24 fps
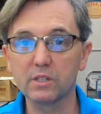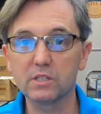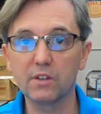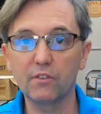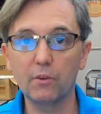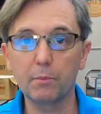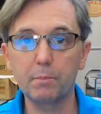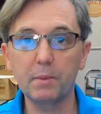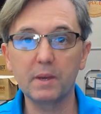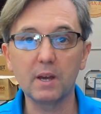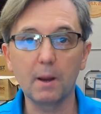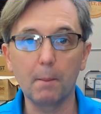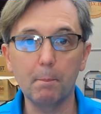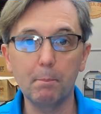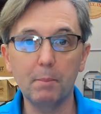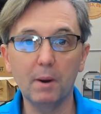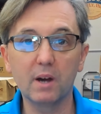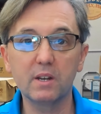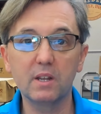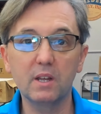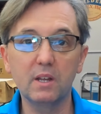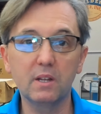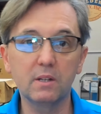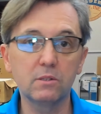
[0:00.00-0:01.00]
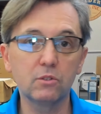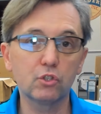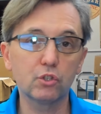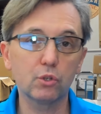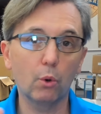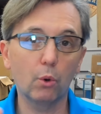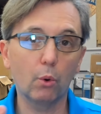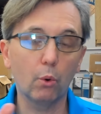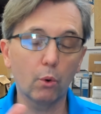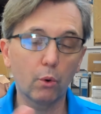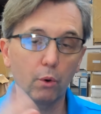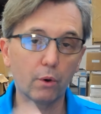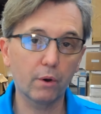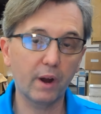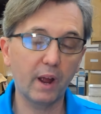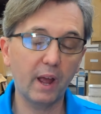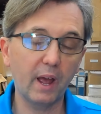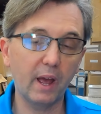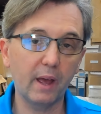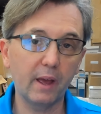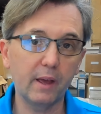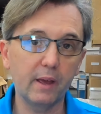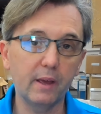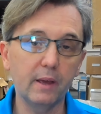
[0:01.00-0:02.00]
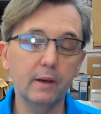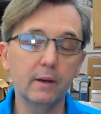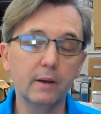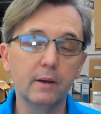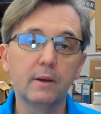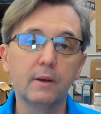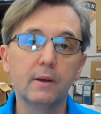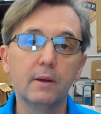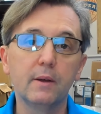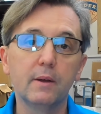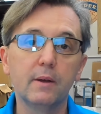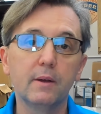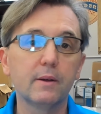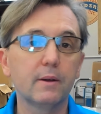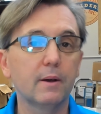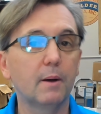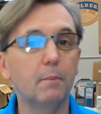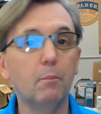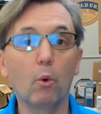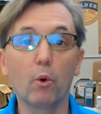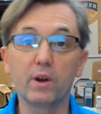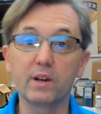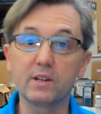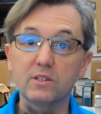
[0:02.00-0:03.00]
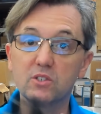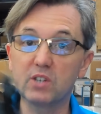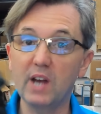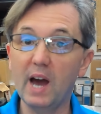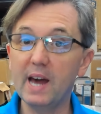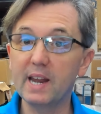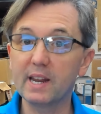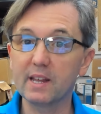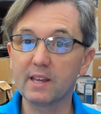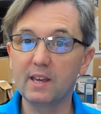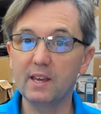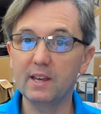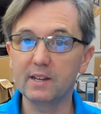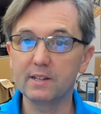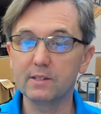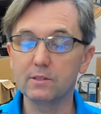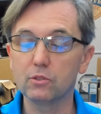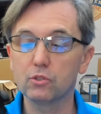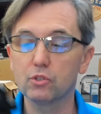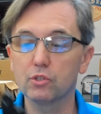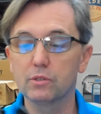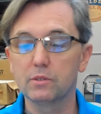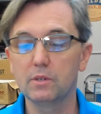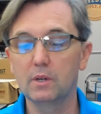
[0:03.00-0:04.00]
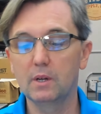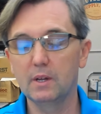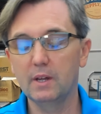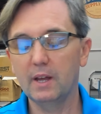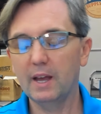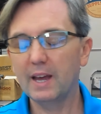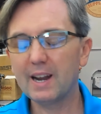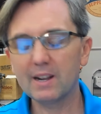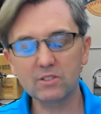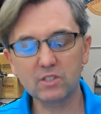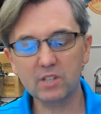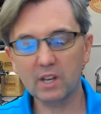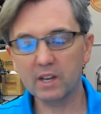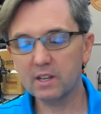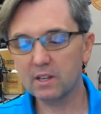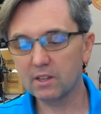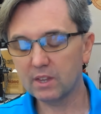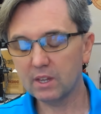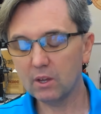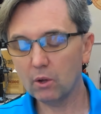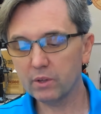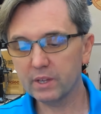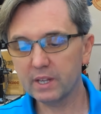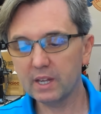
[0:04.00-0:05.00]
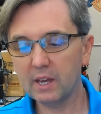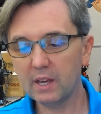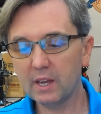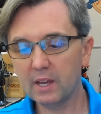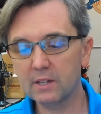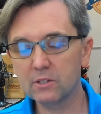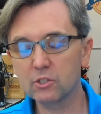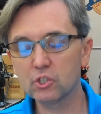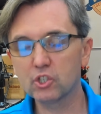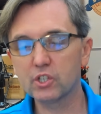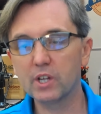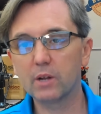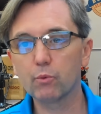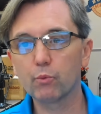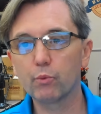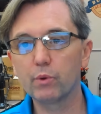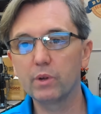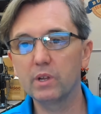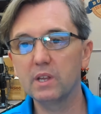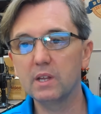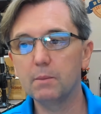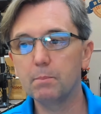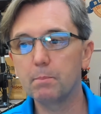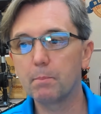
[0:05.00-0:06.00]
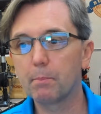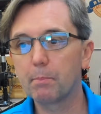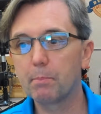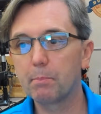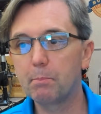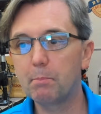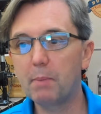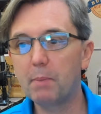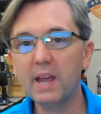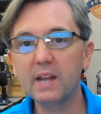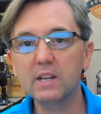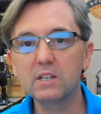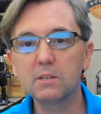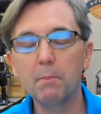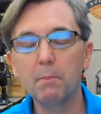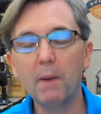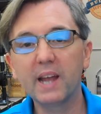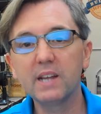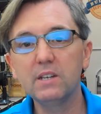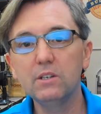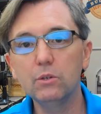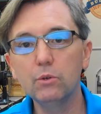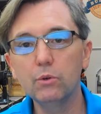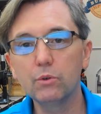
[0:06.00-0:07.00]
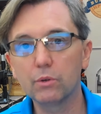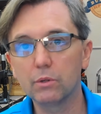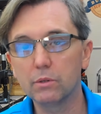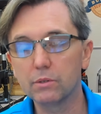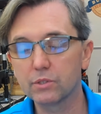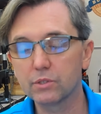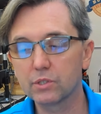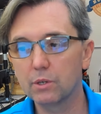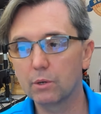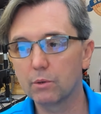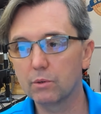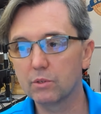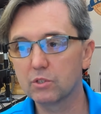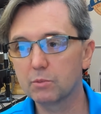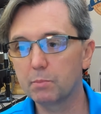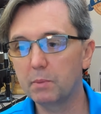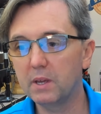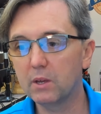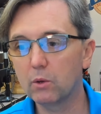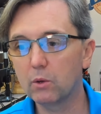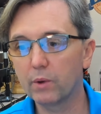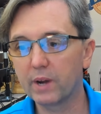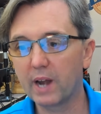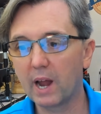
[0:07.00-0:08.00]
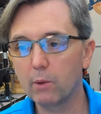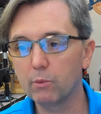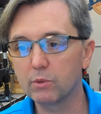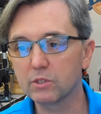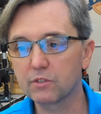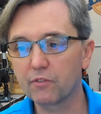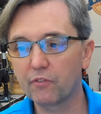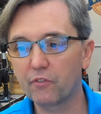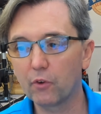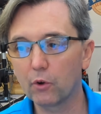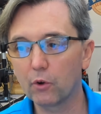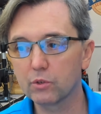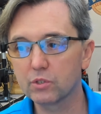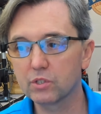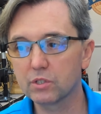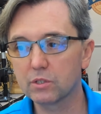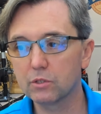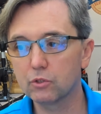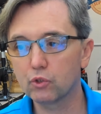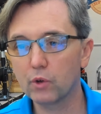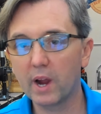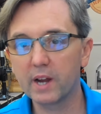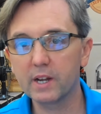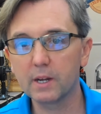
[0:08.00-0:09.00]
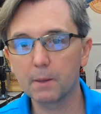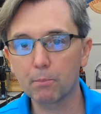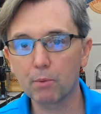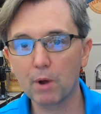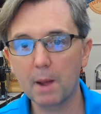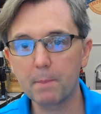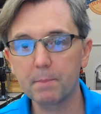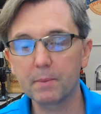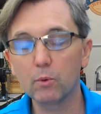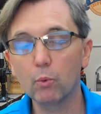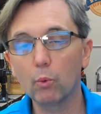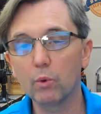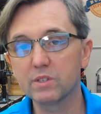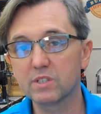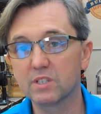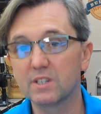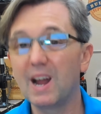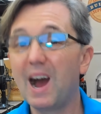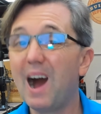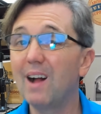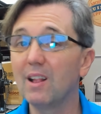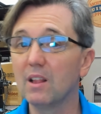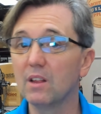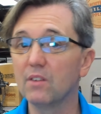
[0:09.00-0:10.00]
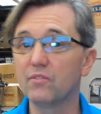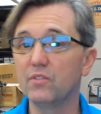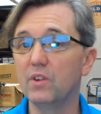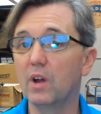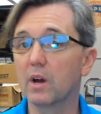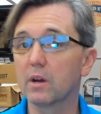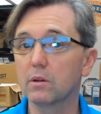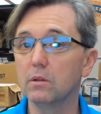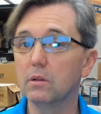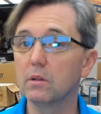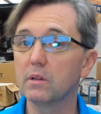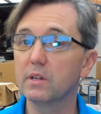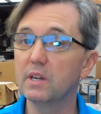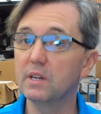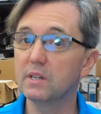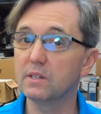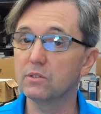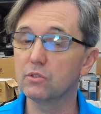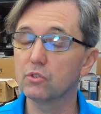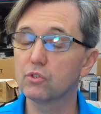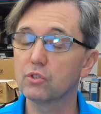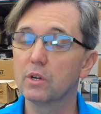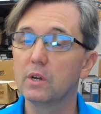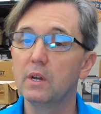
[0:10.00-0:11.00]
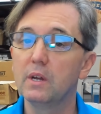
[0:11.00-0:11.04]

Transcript: of it being a butt hinge or a, a more exotic hinge. And I'll tell you, the only hinge that really baked my noodle, so to speak, when I was first trying to prep it was an olive knuckle hinge.